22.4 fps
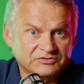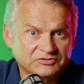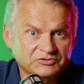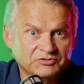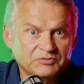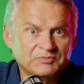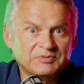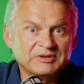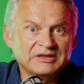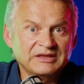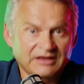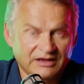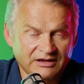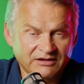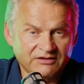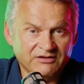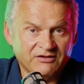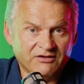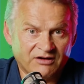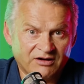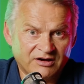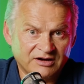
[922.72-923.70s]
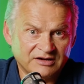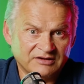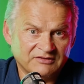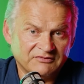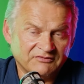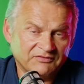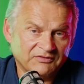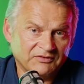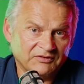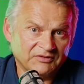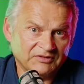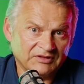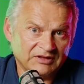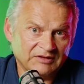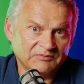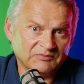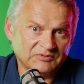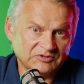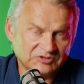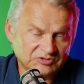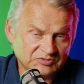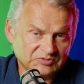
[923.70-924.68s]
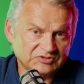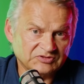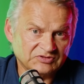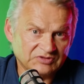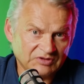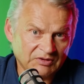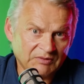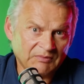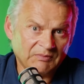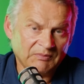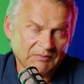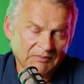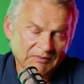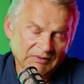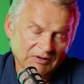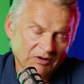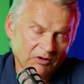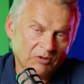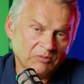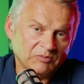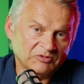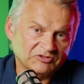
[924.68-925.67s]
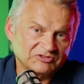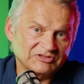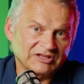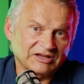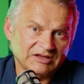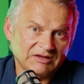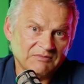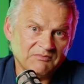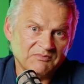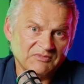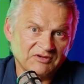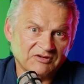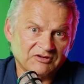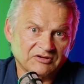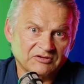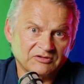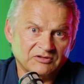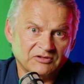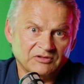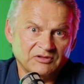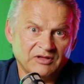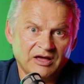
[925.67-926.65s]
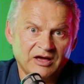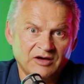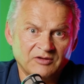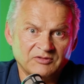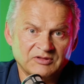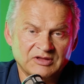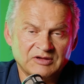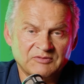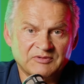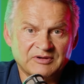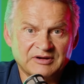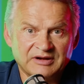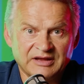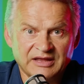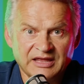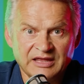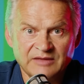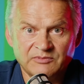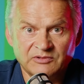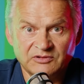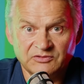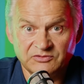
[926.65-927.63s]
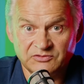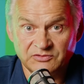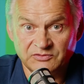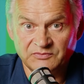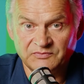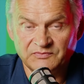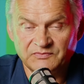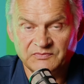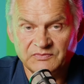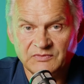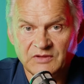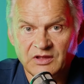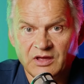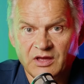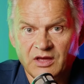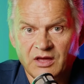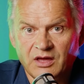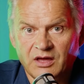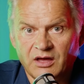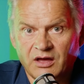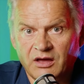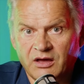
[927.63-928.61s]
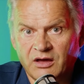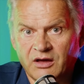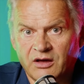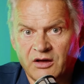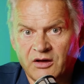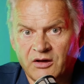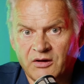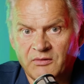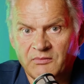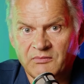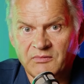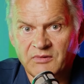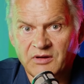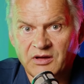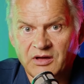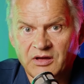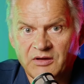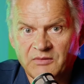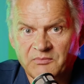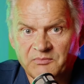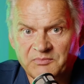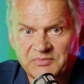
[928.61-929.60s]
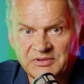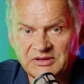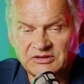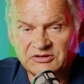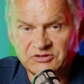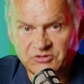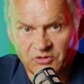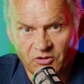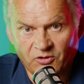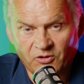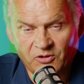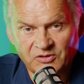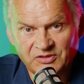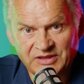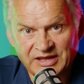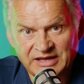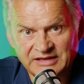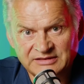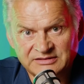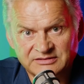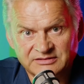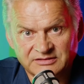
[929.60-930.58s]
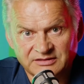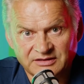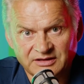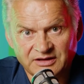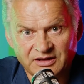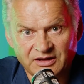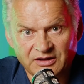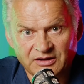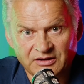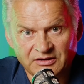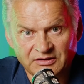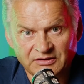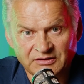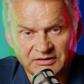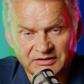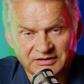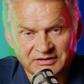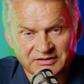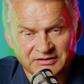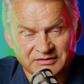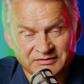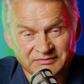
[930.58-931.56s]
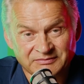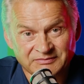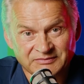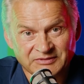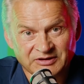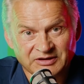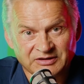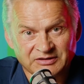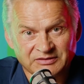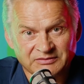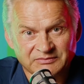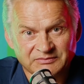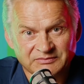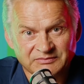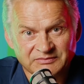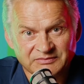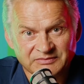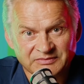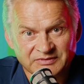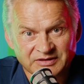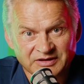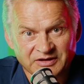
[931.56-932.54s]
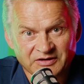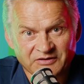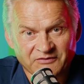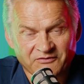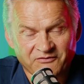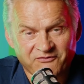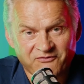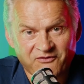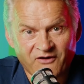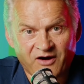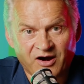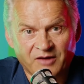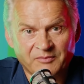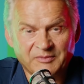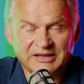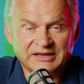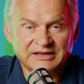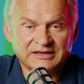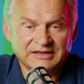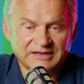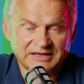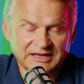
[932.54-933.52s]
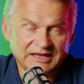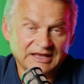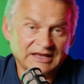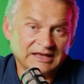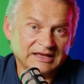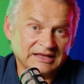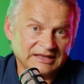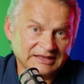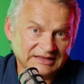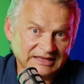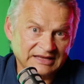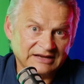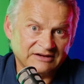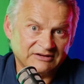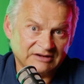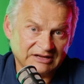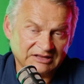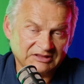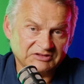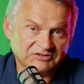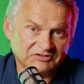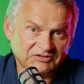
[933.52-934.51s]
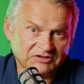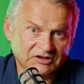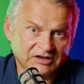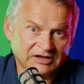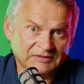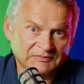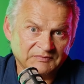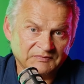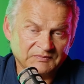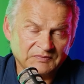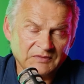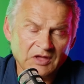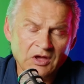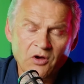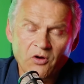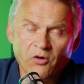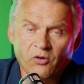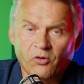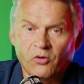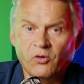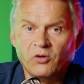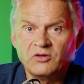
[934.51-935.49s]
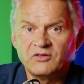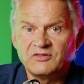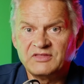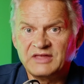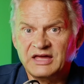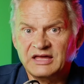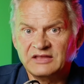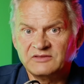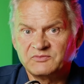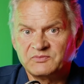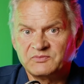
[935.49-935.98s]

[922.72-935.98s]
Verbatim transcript: to be a garden for them, which was a, almost like a miracle how they were able to uh, build all that uh, um, um, uh, farming uh, there at the time. All of that